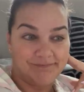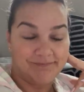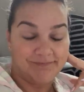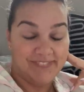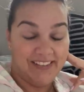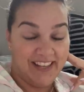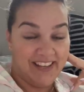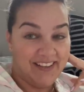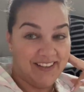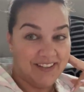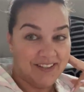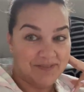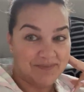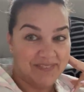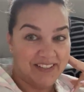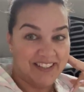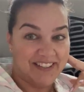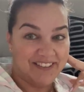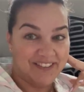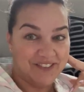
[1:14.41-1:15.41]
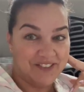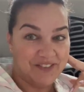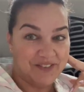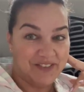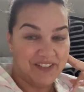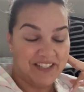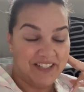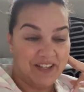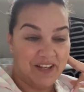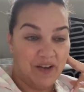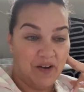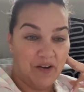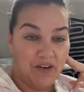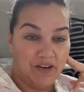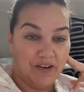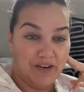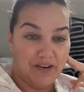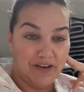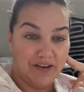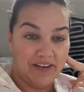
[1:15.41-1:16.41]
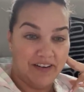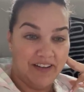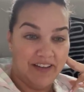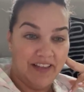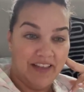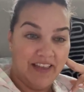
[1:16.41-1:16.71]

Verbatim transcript: yeah, get onto it. Or